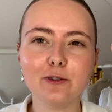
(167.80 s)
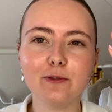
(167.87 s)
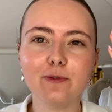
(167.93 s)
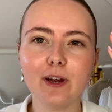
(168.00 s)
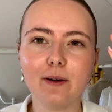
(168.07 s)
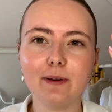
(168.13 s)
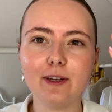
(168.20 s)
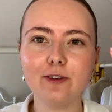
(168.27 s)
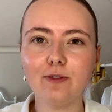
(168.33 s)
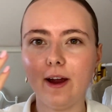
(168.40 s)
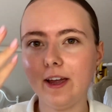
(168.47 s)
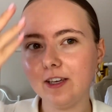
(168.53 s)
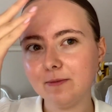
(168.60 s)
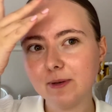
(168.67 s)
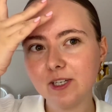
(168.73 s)
very dry,
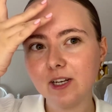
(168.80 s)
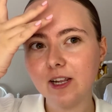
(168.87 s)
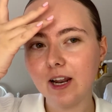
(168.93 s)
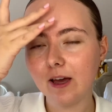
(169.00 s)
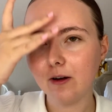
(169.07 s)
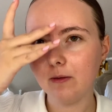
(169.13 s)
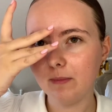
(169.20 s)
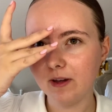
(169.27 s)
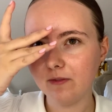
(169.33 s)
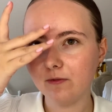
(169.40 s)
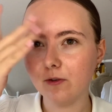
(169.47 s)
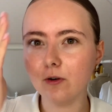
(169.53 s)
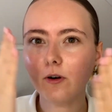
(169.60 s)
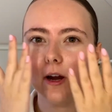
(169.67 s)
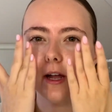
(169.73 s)
especially like on my
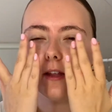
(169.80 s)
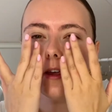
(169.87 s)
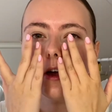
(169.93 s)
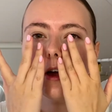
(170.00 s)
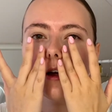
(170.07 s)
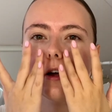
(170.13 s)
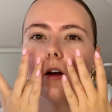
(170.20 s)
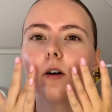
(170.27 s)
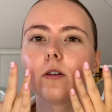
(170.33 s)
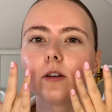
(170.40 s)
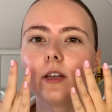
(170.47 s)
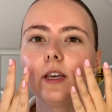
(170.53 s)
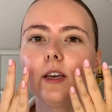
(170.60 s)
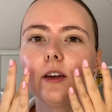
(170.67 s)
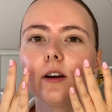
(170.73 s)
forehead, on
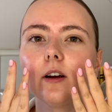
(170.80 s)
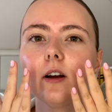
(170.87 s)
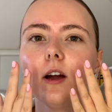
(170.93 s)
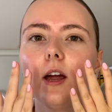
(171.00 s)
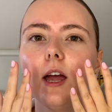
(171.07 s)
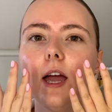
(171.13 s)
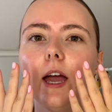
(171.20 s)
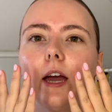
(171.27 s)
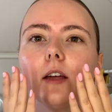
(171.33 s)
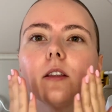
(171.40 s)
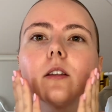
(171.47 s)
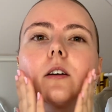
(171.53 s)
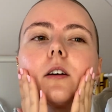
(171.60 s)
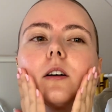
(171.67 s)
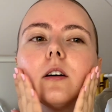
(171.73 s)
here, and
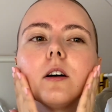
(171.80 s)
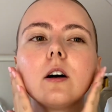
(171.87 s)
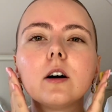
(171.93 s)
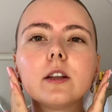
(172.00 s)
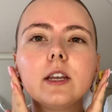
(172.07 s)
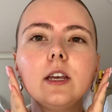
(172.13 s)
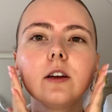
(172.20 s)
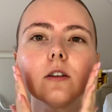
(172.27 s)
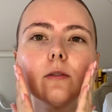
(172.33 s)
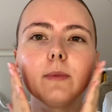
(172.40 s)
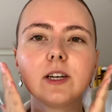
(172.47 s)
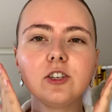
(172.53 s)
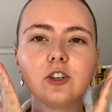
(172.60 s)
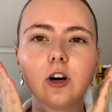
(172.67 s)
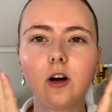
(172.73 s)
on here on my
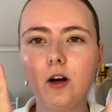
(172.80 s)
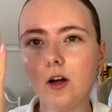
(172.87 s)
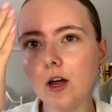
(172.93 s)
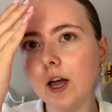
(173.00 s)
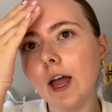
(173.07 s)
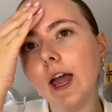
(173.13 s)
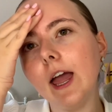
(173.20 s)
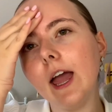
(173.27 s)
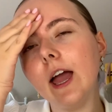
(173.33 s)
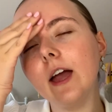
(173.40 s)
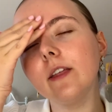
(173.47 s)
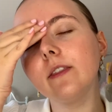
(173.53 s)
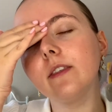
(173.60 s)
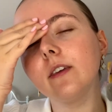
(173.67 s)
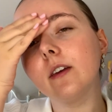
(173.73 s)
jaw.
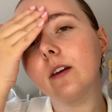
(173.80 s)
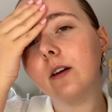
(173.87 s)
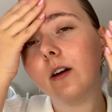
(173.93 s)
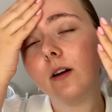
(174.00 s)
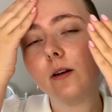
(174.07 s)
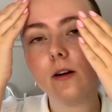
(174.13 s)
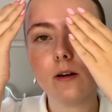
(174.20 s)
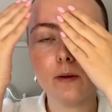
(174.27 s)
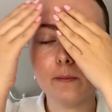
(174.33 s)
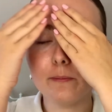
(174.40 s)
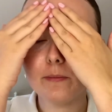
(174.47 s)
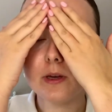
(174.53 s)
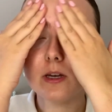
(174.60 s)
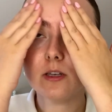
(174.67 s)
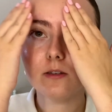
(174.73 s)
And
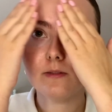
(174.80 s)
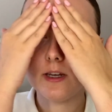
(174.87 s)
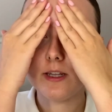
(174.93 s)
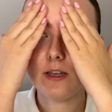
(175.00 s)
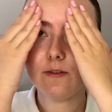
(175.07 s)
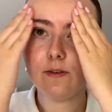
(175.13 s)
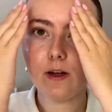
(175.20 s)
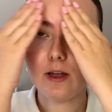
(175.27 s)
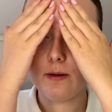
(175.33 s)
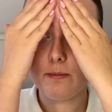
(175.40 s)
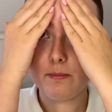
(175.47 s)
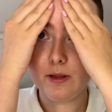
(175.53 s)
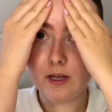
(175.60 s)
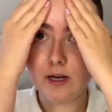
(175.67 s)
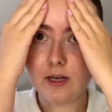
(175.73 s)
because of that, if I
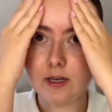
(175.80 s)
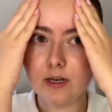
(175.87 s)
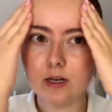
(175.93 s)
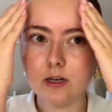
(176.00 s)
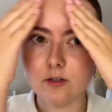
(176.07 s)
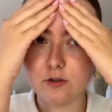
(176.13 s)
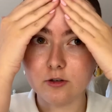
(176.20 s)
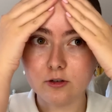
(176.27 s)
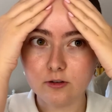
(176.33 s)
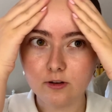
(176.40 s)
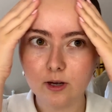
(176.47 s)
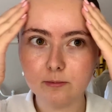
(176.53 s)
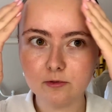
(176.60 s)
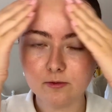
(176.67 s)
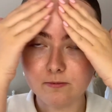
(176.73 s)
apply certain
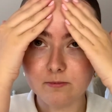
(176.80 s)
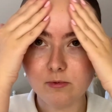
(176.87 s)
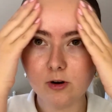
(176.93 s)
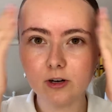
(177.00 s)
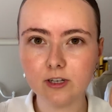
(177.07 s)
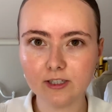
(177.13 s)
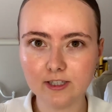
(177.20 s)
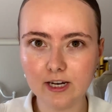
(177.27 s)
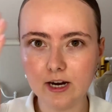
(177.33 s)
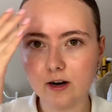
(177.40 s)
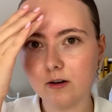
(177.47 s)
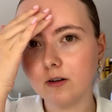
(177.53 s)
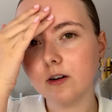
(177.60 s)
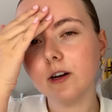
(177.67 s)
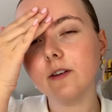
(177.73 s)
types of products there,
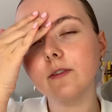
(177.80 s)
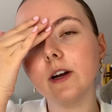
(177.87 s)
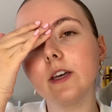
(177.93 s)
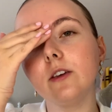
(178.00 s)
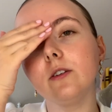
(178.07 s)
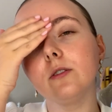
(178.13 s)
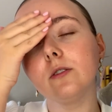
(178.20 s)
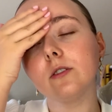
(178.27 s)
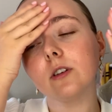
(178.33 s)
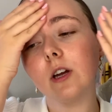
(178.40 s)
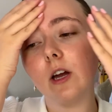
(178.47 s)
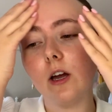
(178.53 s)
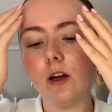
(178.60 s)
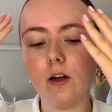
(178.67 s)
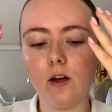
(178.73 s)
or if I use
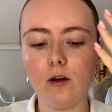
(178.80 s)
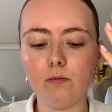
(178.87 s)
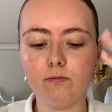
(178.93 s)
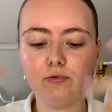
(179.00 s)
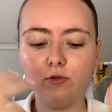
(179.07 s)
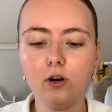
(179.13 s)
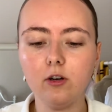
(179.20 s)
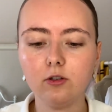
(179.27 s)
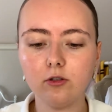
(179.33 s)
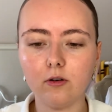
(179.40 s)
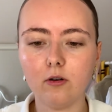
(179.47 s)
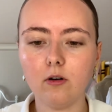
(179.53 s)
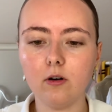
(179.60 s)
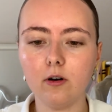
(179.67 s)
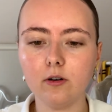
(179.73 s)
a brush,
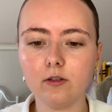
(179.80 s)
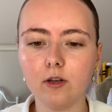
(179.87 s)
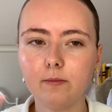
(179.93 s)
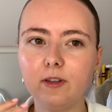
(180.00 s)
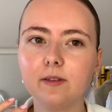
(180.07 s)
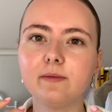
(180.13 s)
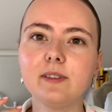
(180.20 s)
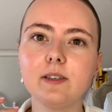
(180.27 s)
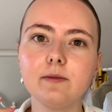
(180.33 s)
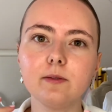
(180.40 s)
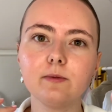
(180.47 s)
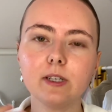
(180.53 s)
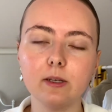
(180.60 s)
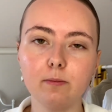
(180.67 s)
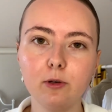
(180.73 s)
or sometimes even
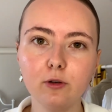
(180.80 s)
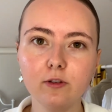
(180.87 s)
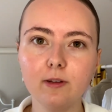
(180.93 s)
with a beauty